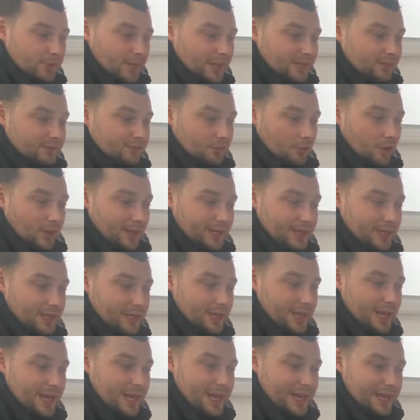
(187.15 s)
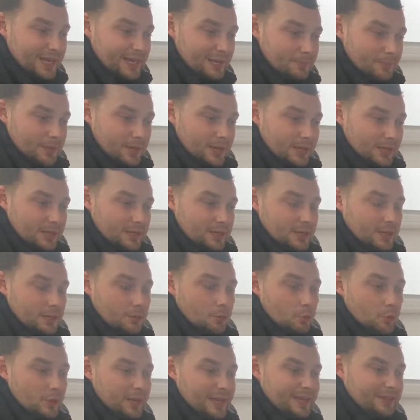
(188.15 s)
it's like getting a handyman
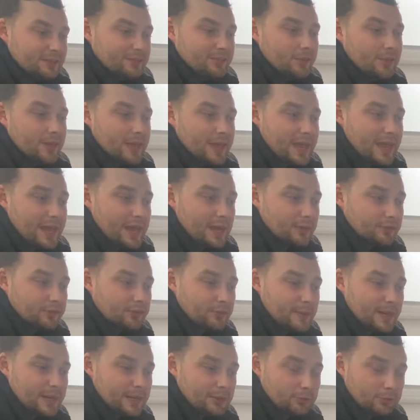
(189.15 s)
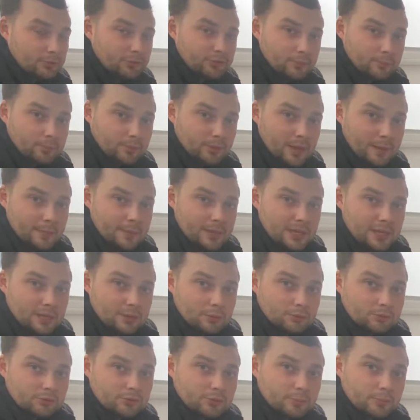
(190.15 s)
into the house to be able to do some plumbing
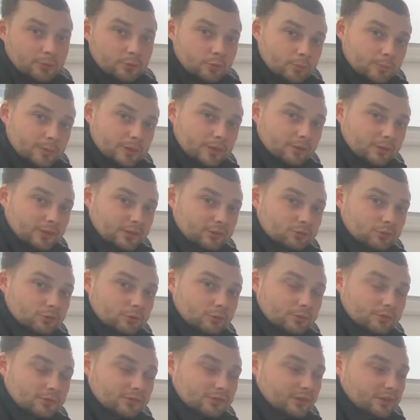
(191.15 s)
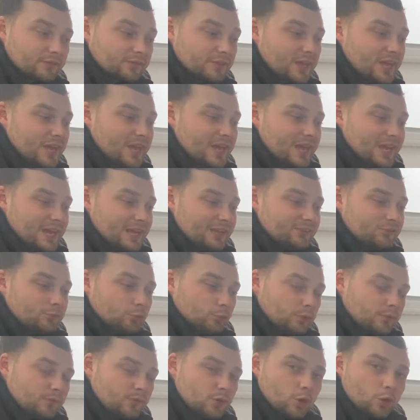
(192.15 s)
or a little bit of electrical and stuff. He's
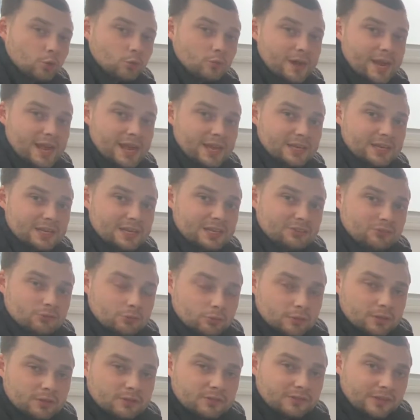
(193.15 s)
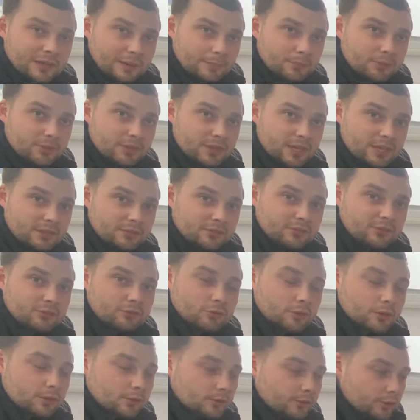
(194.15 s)
sort of an all-rounder. He's good at some things, he's
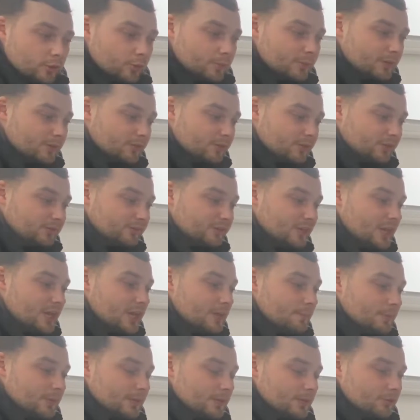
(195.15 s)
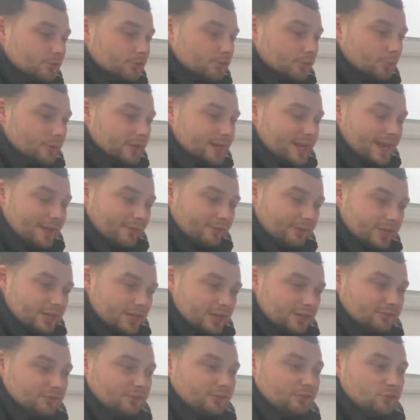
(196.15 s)
good at a little bit of things, but the
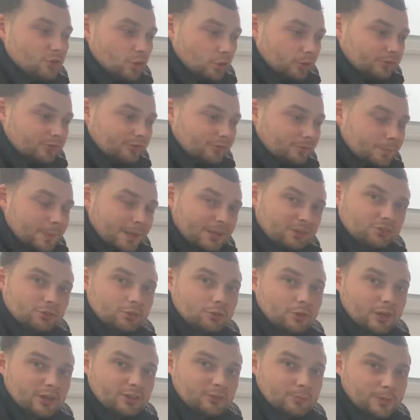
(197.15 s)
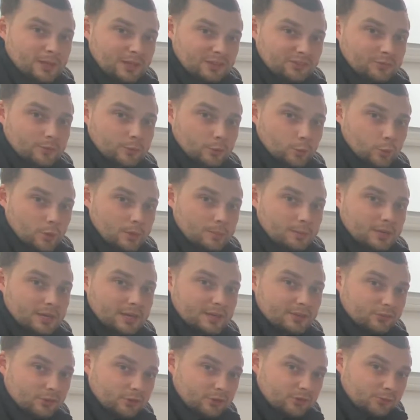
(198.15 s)
reality is he's not a specialized piece of equipment.
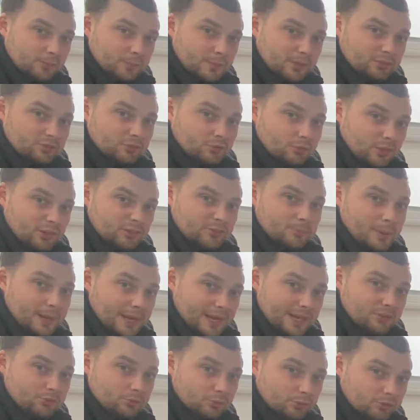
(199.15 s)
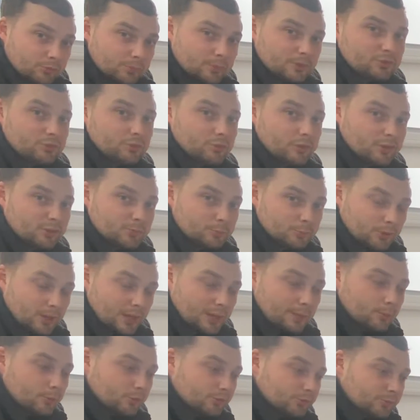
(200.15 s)
He's not a specialized painter or specialized
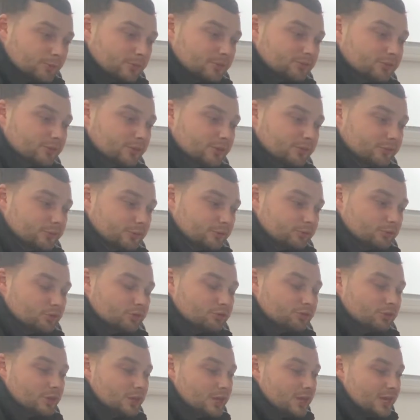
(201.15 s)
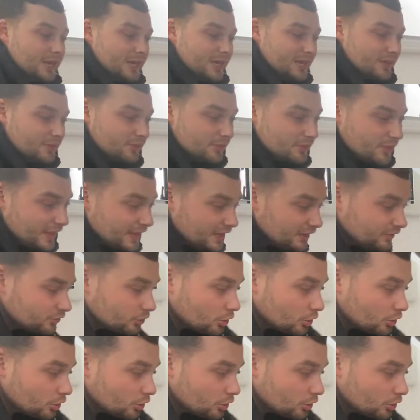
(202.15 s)
plumber or specialized electrician. These